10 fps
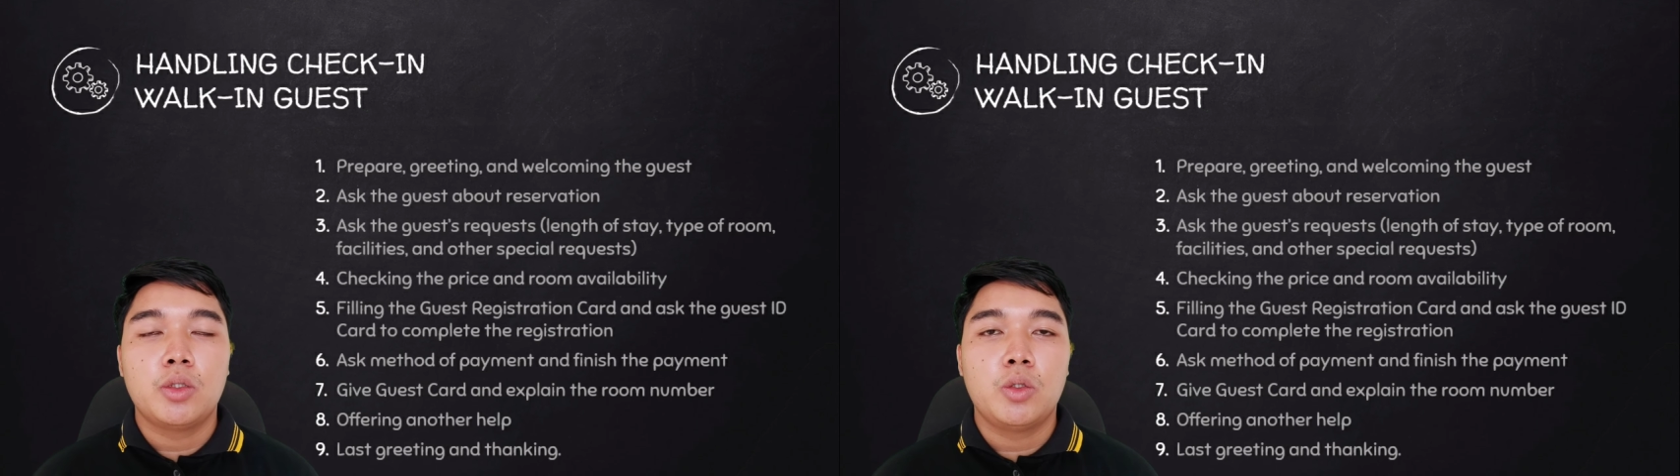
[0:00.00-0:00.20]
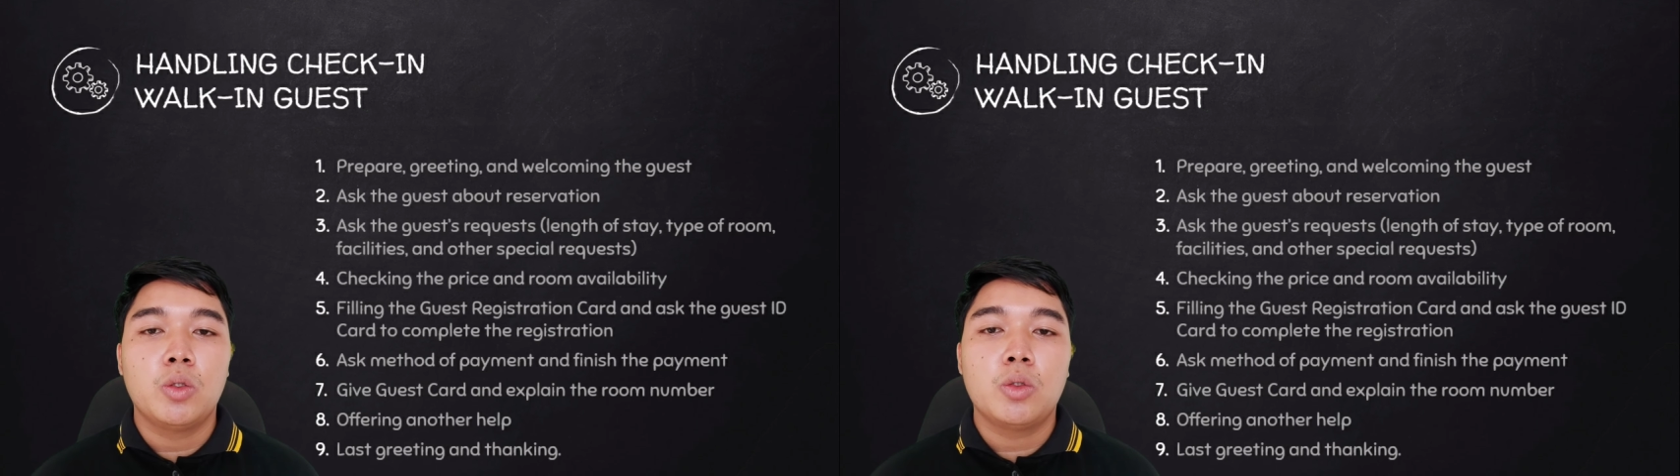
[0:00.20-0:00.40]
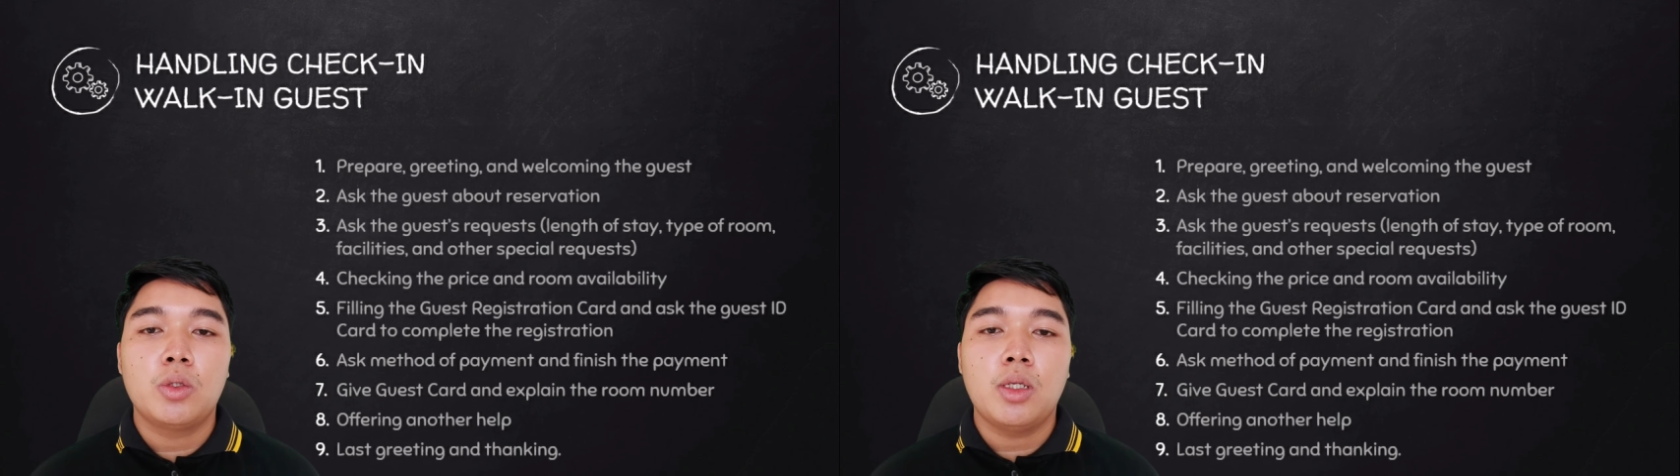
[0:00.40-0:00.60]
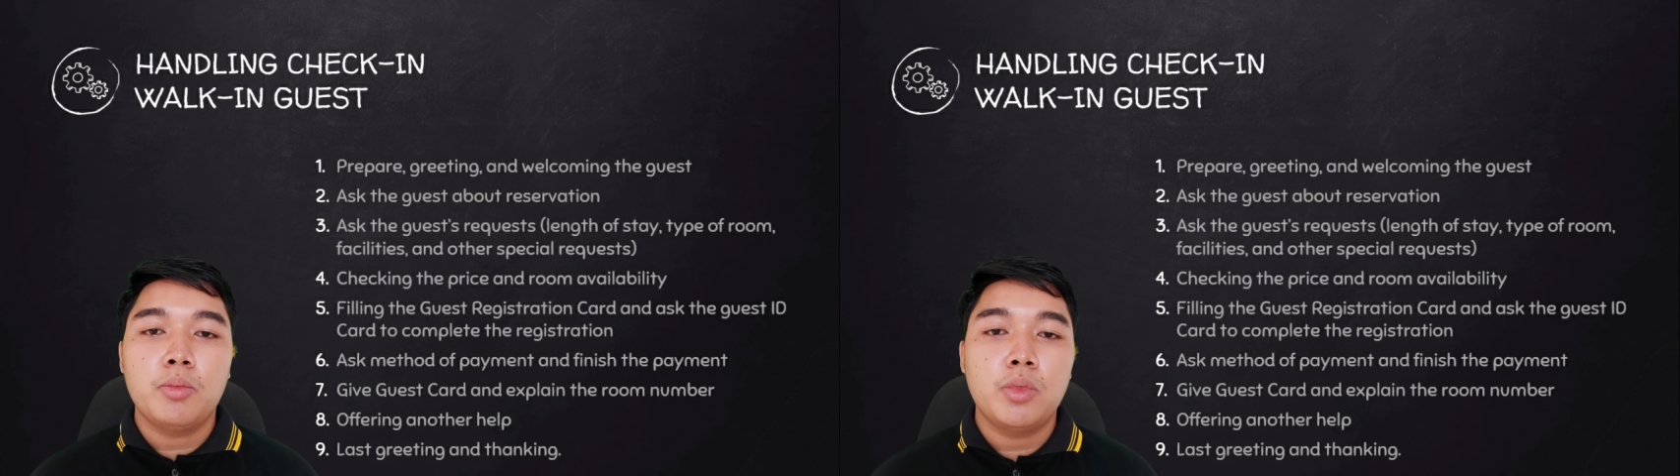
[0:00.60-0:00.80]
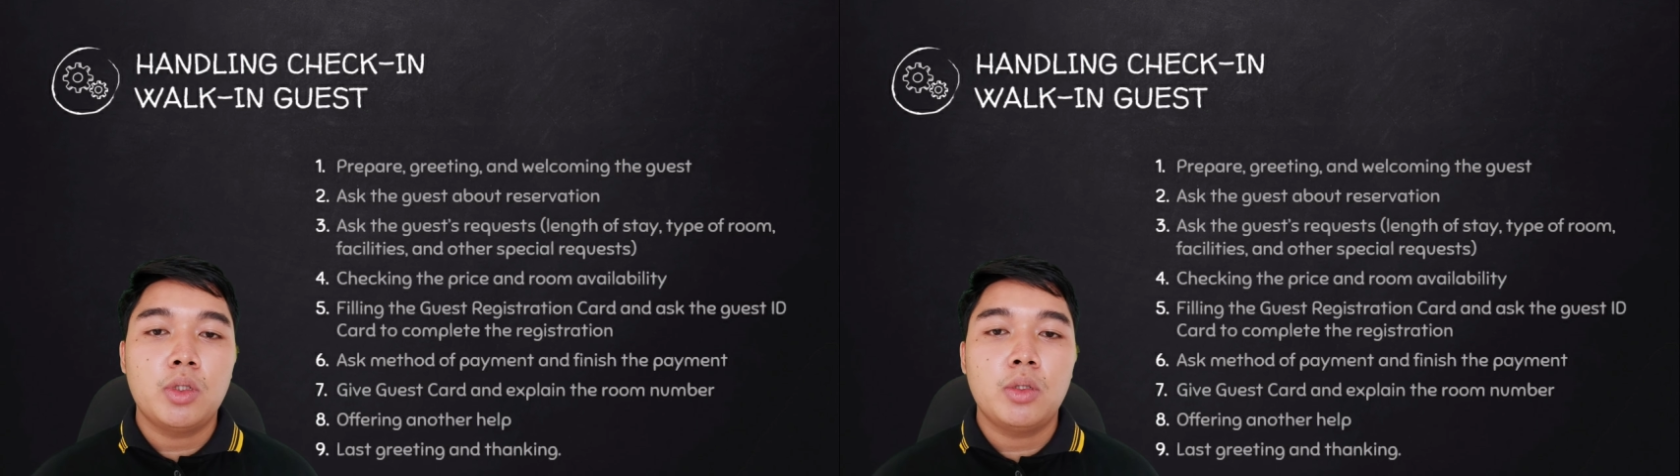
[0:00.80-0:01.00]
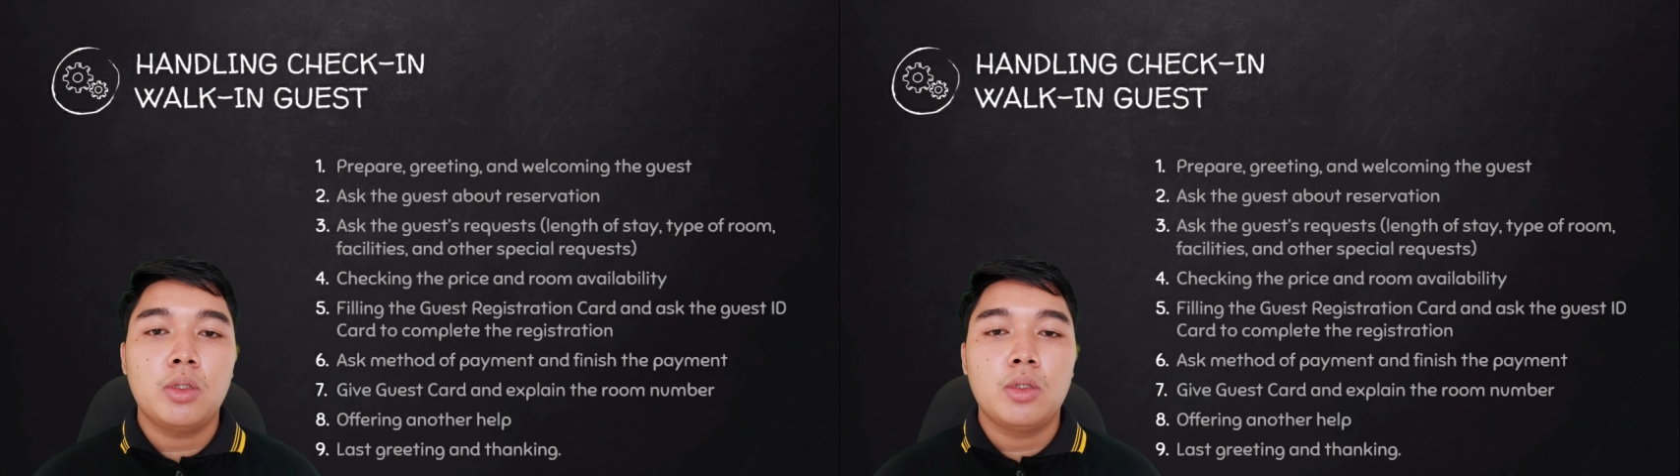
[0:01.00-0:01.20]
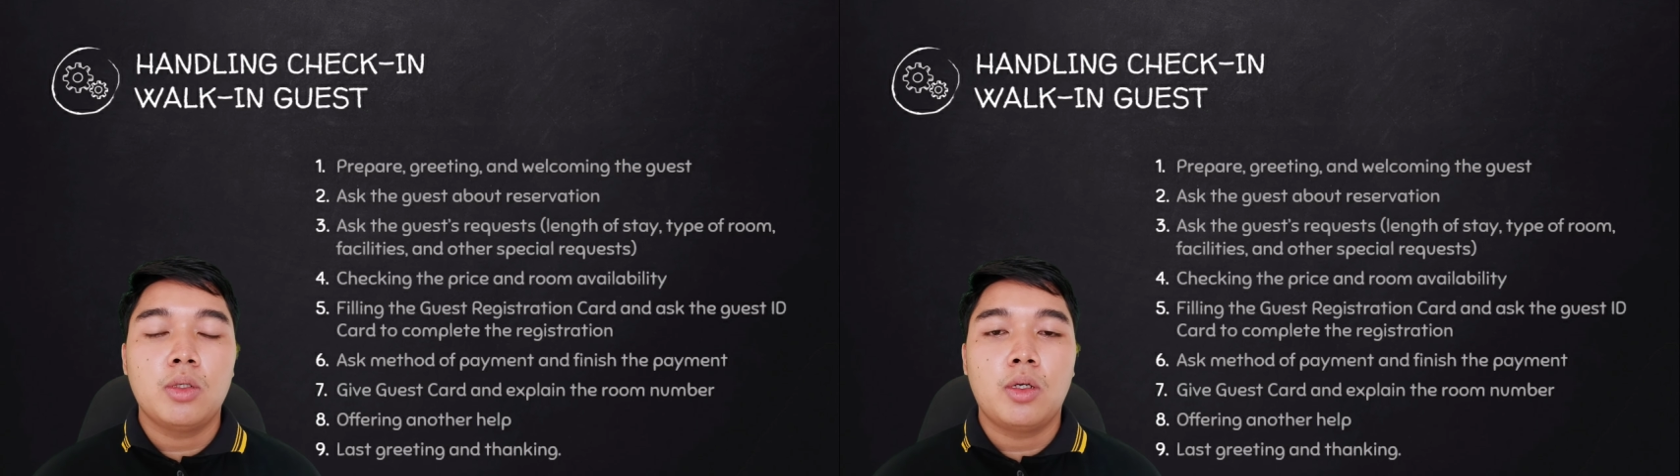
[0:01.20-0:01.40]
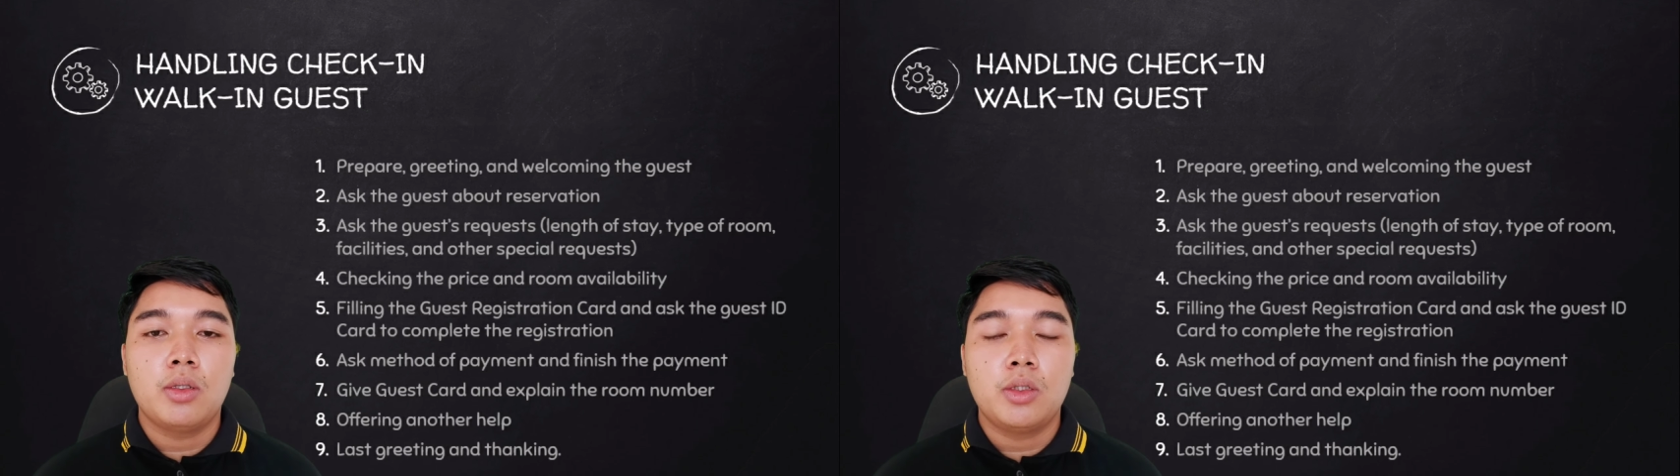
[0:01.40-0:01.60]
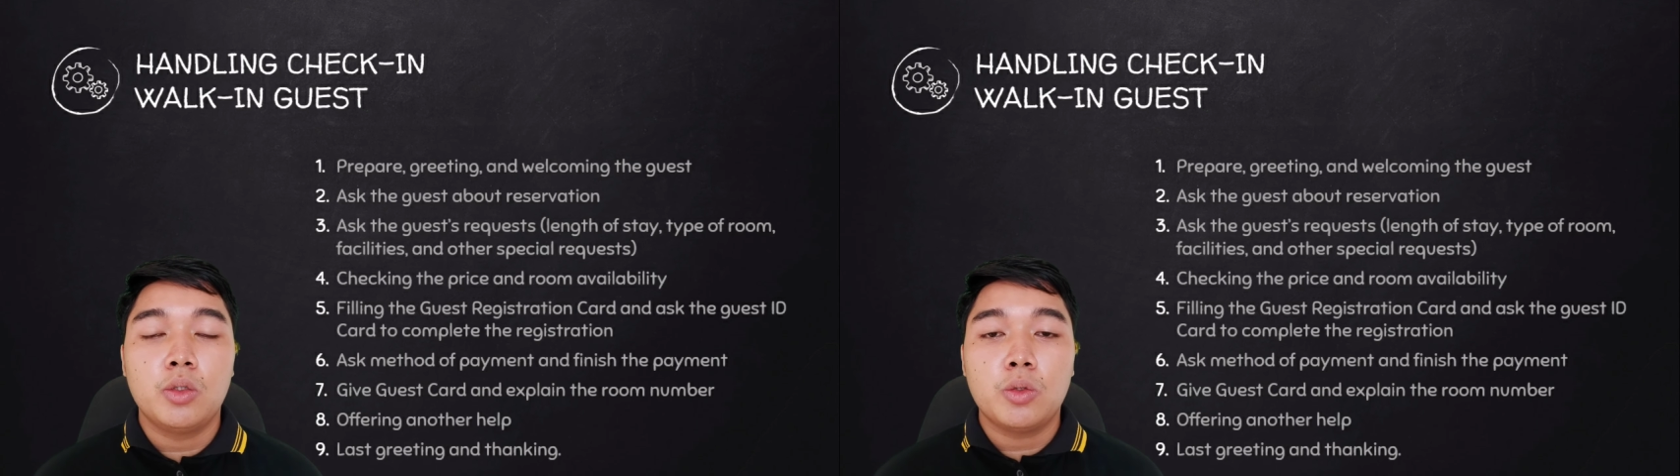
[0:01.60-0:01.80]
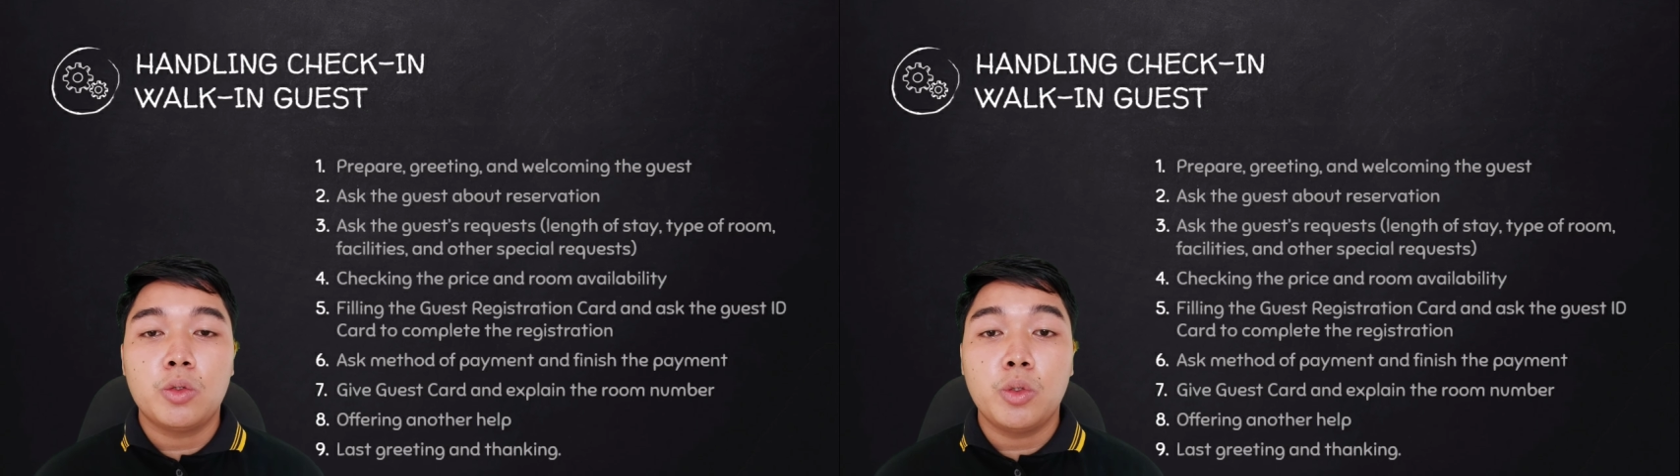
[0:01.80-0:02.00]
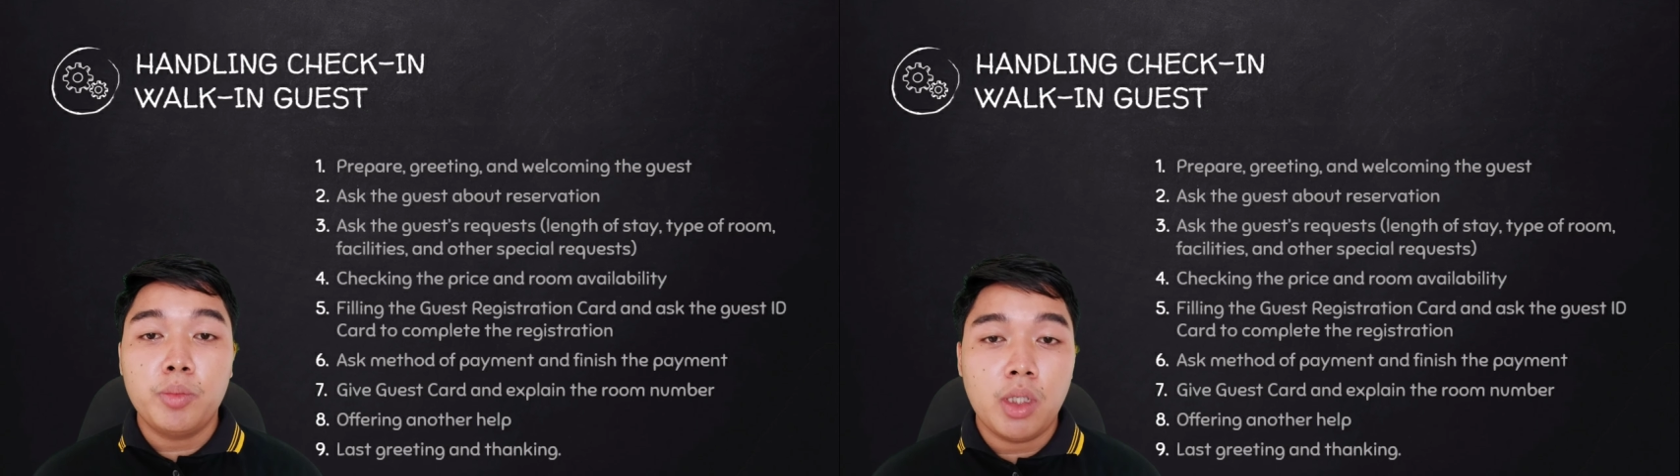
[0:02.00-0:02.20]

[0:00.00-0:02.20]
your room